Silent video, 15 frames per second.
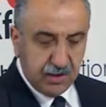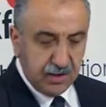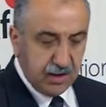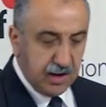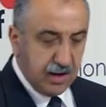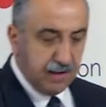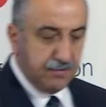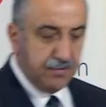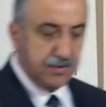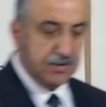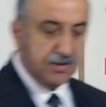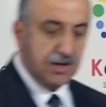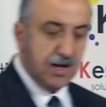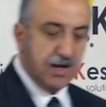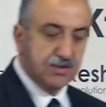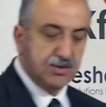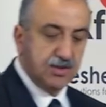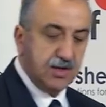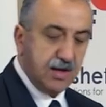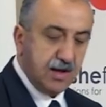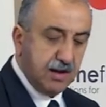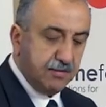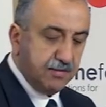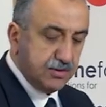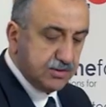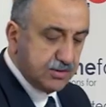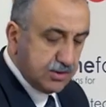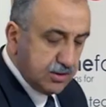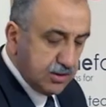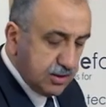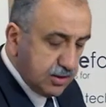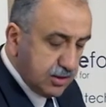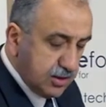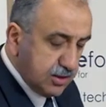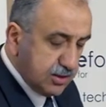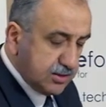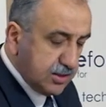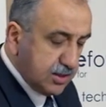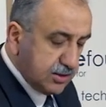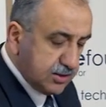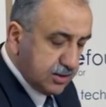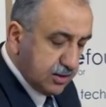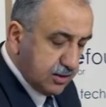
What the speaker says: actually happens is that